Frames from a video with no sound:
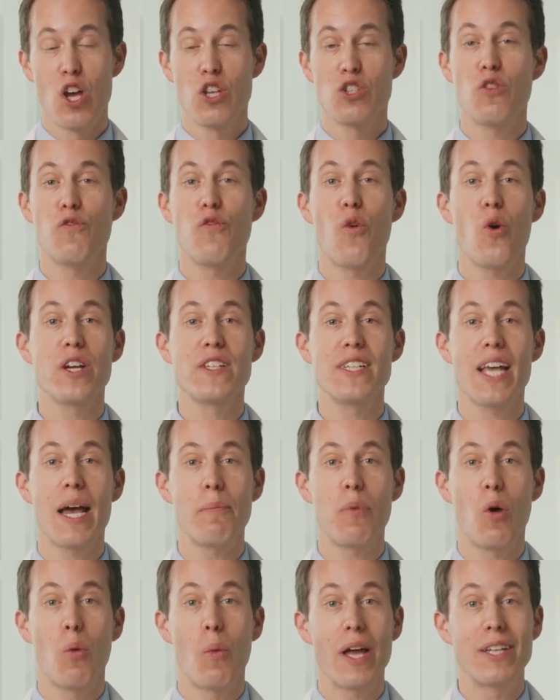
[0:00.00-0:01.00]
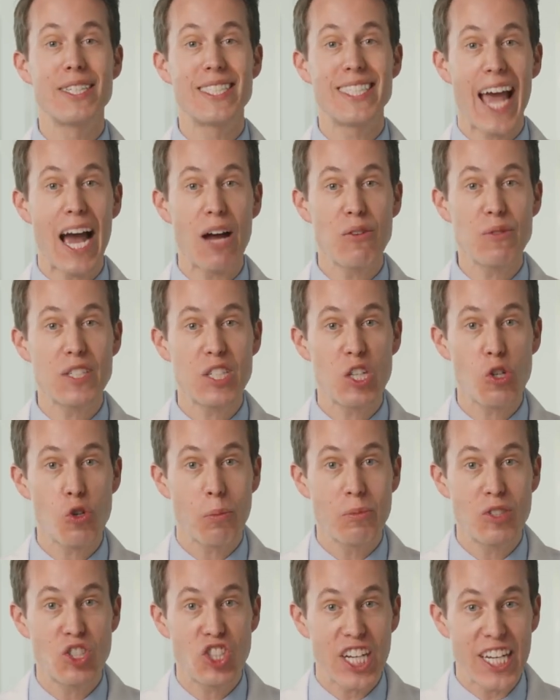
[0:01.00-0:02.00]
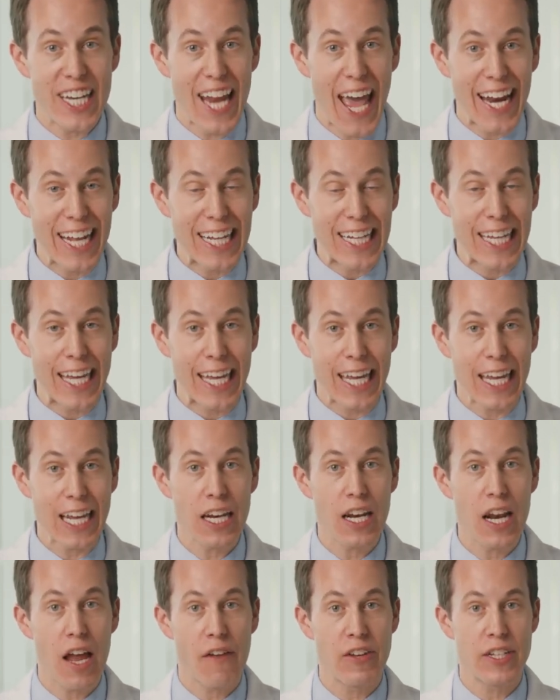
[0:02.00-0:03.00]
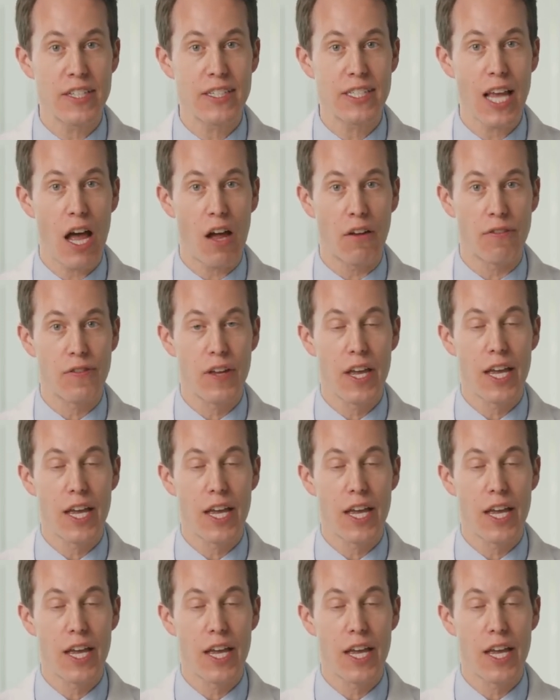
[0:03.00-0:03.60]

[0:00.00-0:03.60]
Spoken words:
So for example, while Down syndrome genetically in and of itself